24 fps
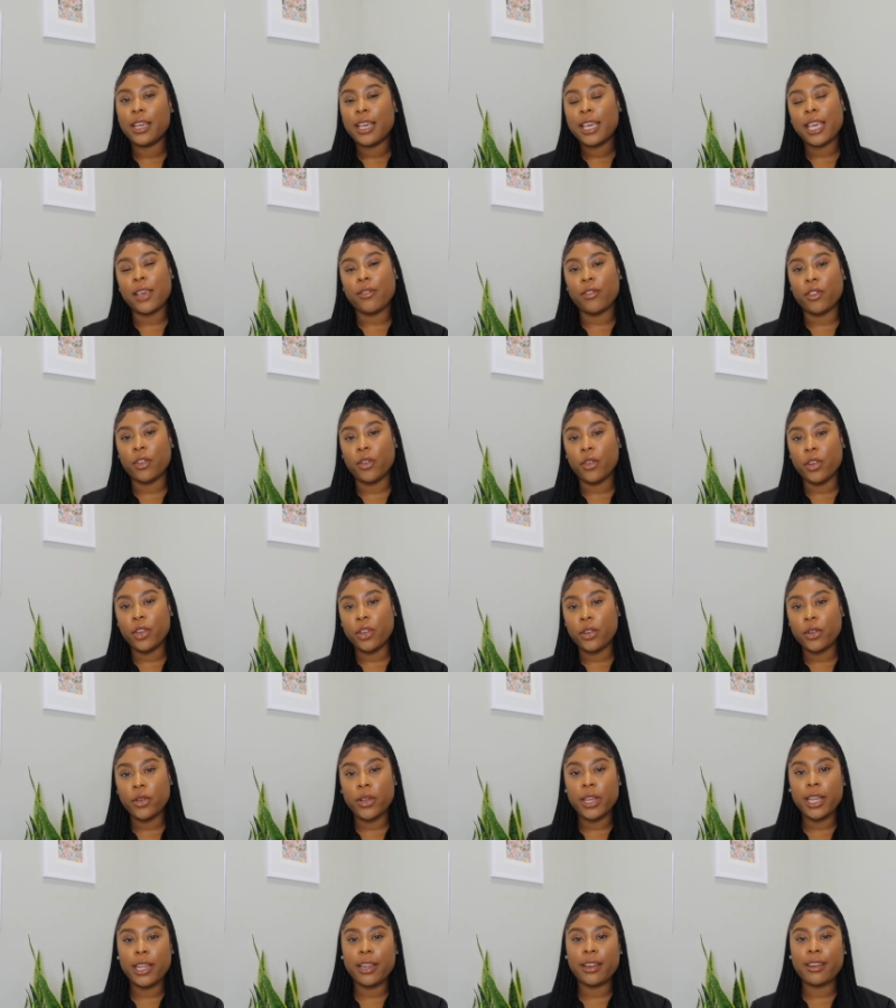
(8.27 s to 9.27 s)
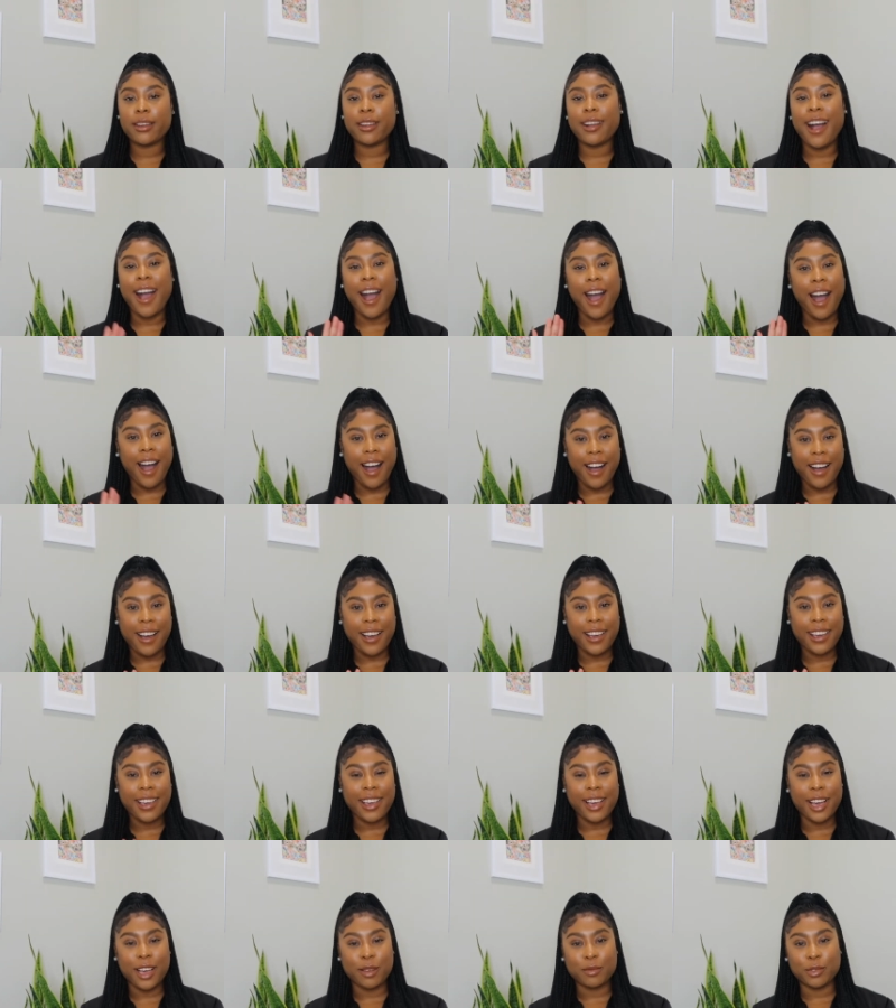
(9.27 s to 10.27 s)
If you're new here, hi,
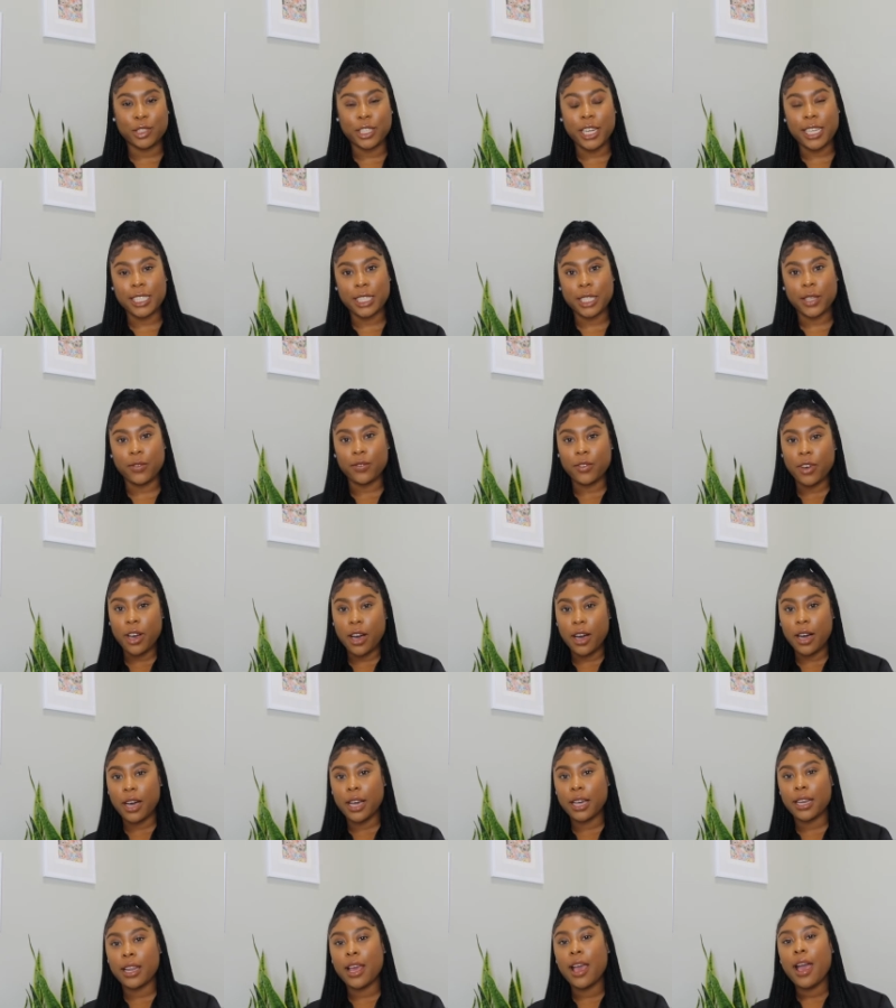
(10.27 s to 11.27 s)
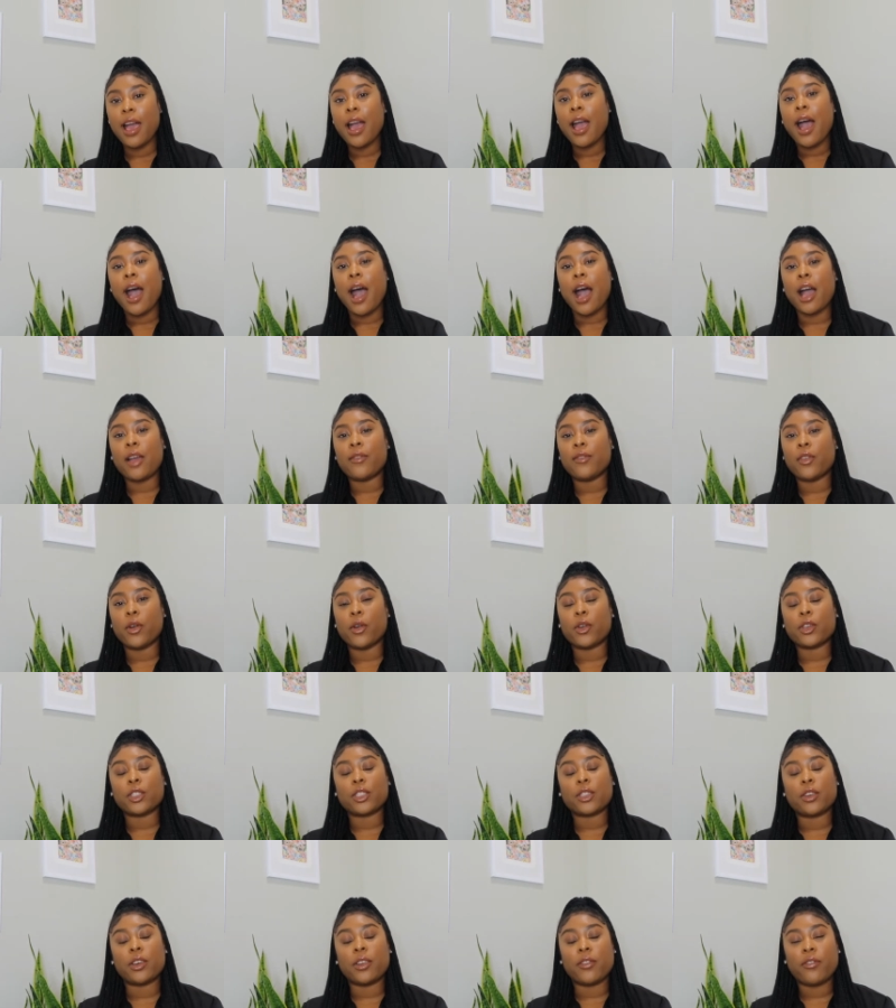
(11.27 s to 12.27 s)
I'm Jasmine. I
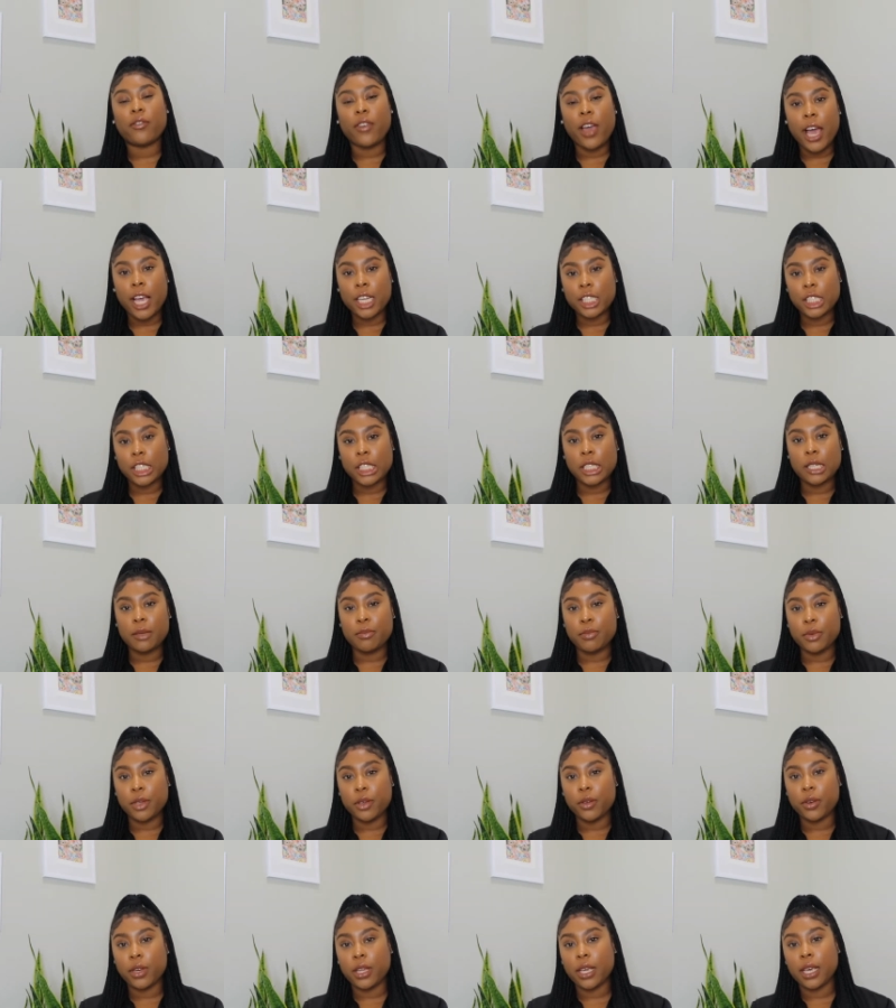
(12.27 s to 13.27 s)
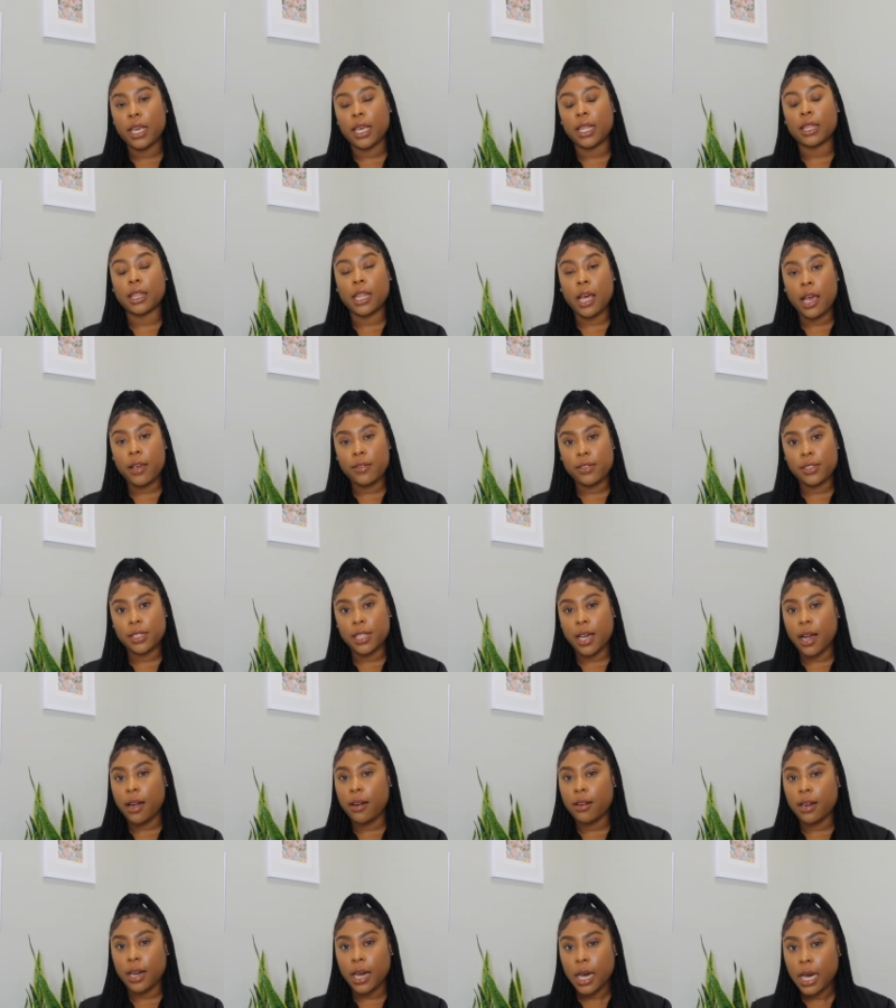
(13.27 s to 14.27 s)
focus on fashion, beauty, and
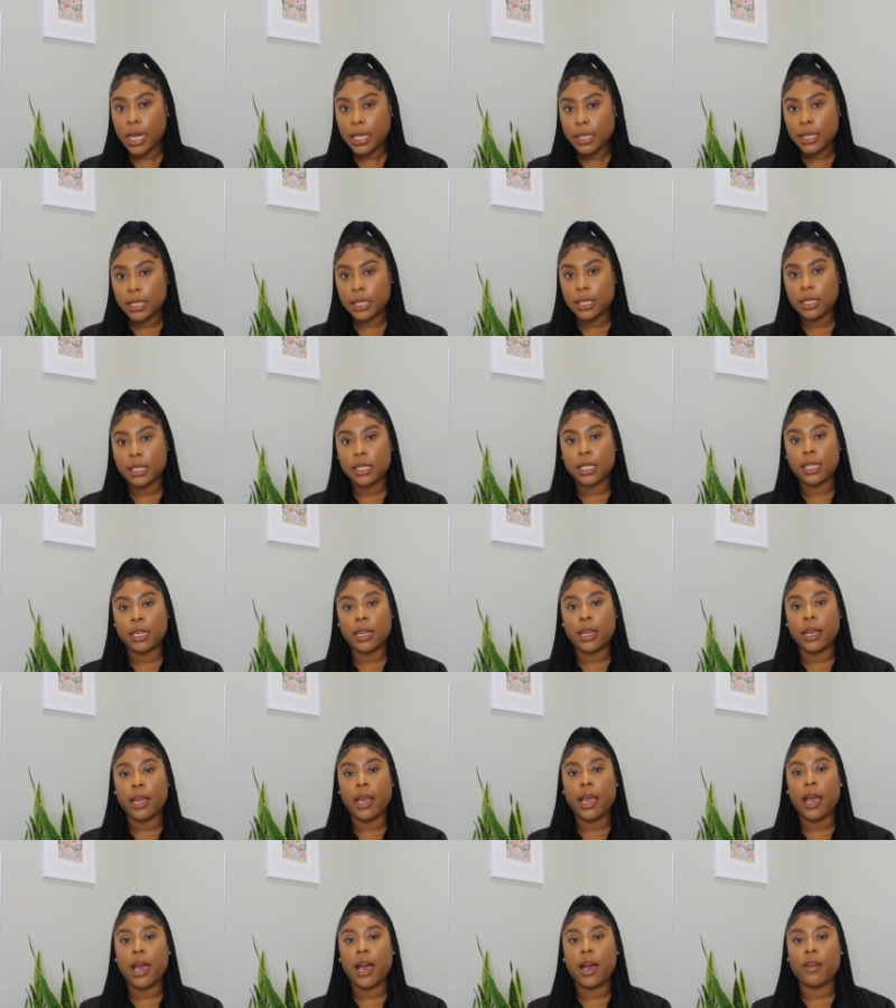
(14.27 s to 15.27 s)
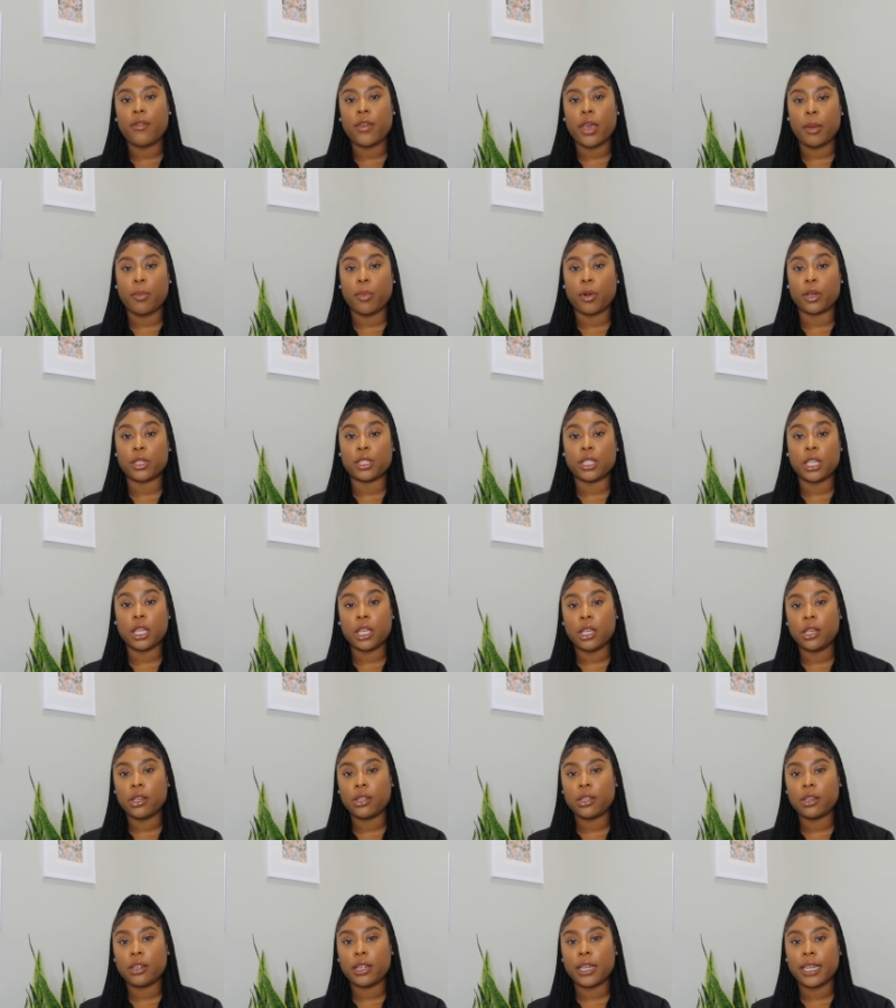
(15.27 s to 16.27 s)
lifestyle content, and I have a
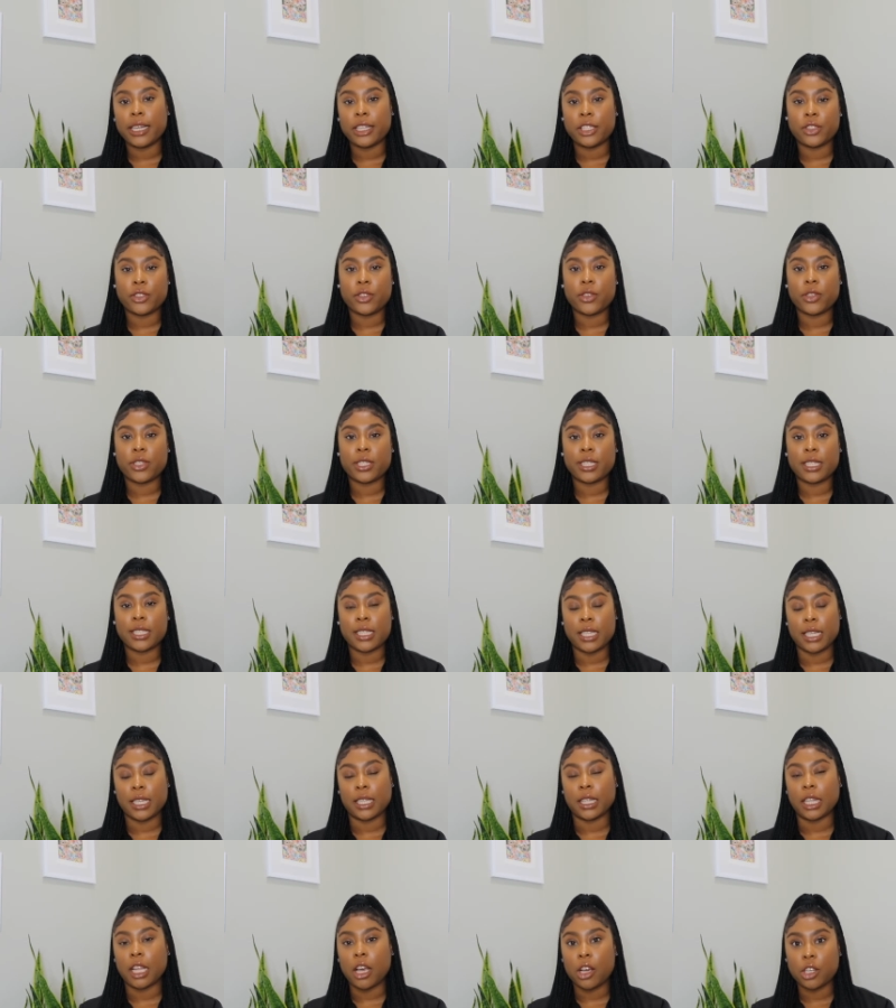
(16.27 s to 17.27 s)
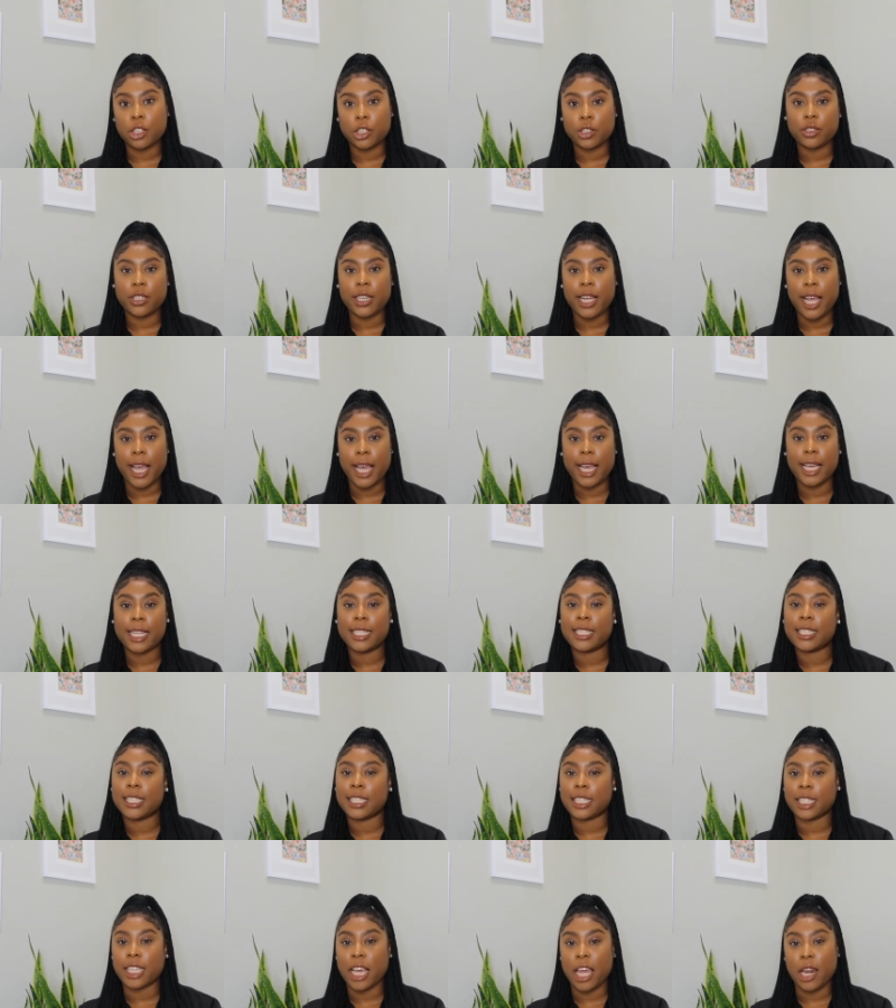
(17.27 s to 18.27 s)
particular interest in luxury and
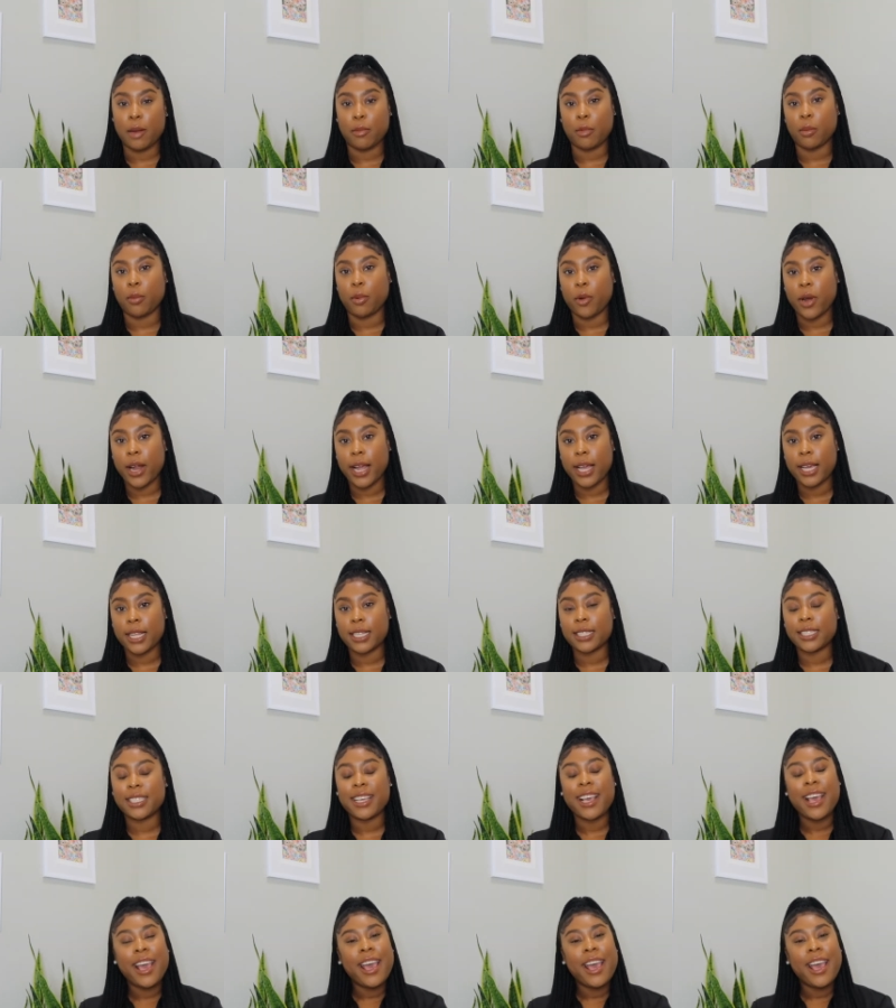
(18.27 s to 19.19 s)
sustainable brands.